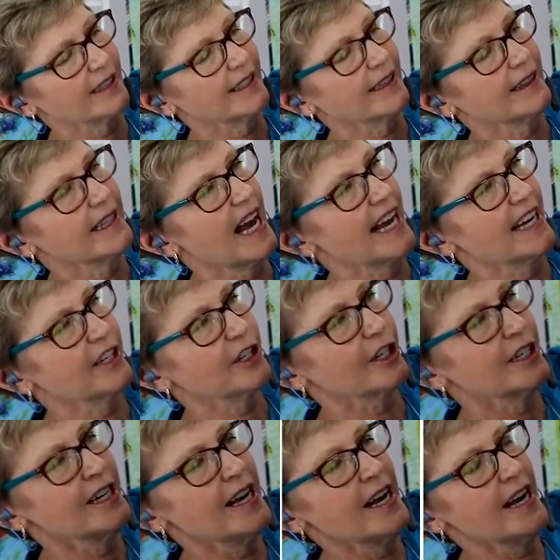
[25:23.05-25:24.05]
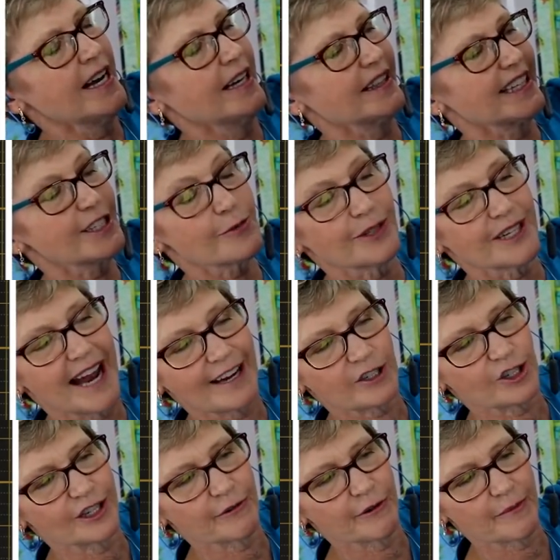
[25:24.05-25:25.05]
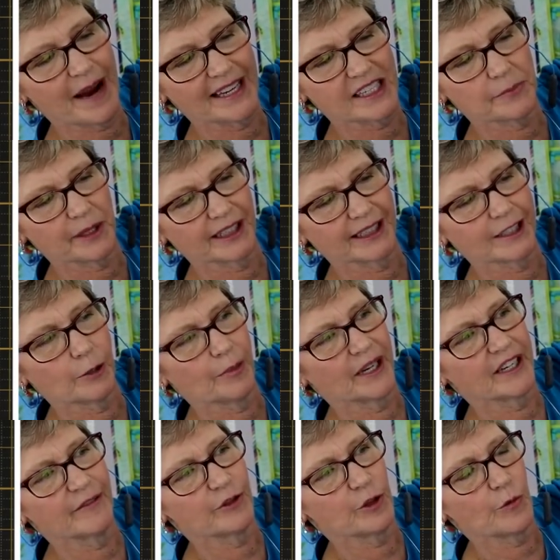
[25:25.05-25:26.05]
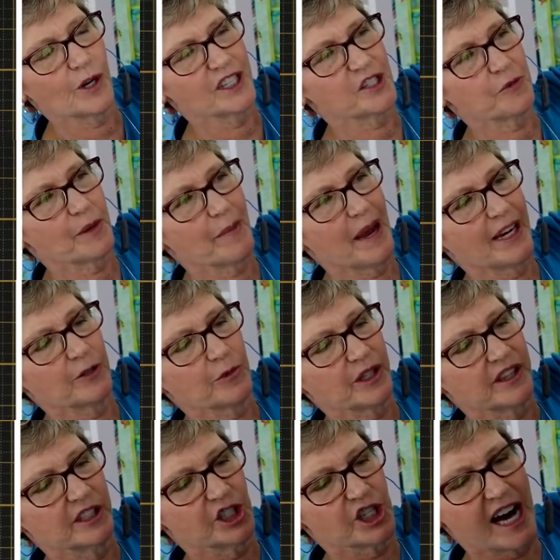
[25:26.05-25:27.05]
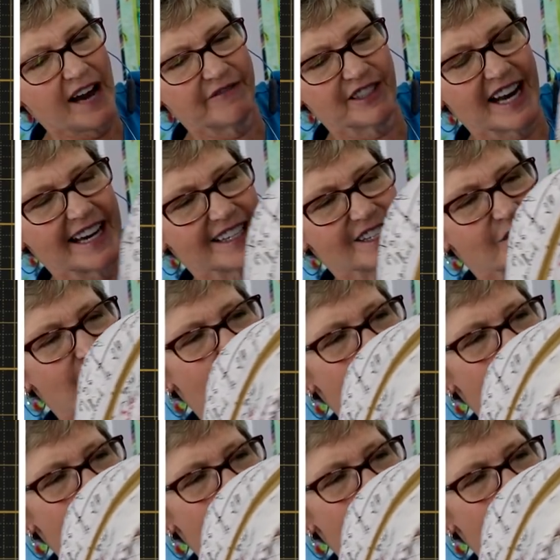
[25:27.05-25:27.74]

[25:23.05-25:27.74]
little lighter. Uh, this one actually reminds me a little bit of the ones we made with the Jaftex